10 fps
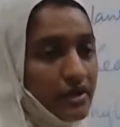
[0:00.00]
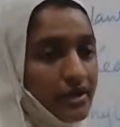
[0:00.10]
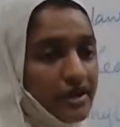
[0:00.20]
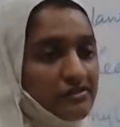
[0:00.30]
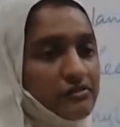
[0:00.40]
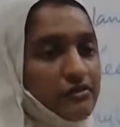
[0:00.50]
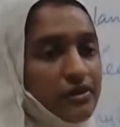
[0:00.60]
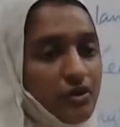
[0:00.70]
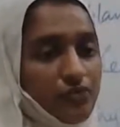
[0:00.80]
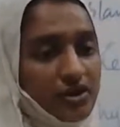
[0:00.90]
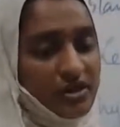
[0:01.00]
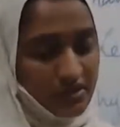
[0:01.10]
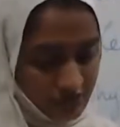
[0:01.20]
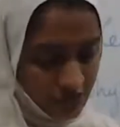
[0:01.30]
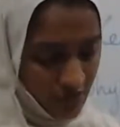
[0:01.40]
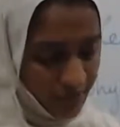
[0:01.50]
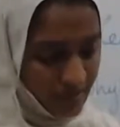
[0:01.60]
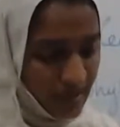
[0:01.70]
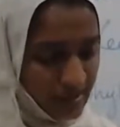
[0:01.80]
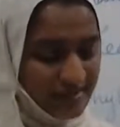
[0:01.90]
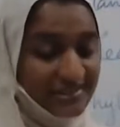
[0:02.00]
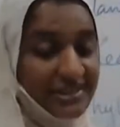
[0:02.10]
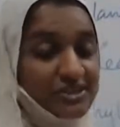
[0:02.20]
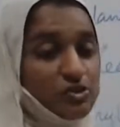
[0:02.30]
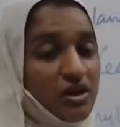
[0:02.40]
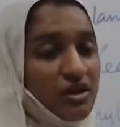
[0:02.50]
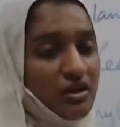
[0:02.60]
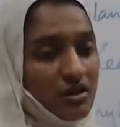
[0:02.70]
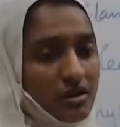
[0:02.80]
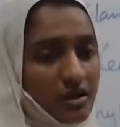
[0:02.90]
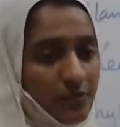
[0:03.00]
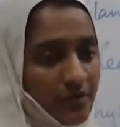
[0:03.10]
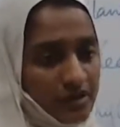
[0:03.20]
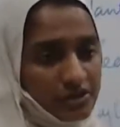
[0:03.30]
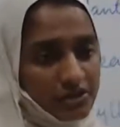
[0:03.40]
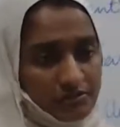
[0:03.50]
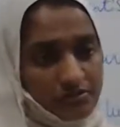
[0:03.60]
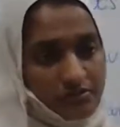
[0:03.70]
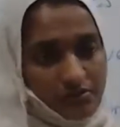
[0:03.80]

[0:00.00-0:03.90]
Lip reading: Next, we will go for the next topic, that is sexual reproduction.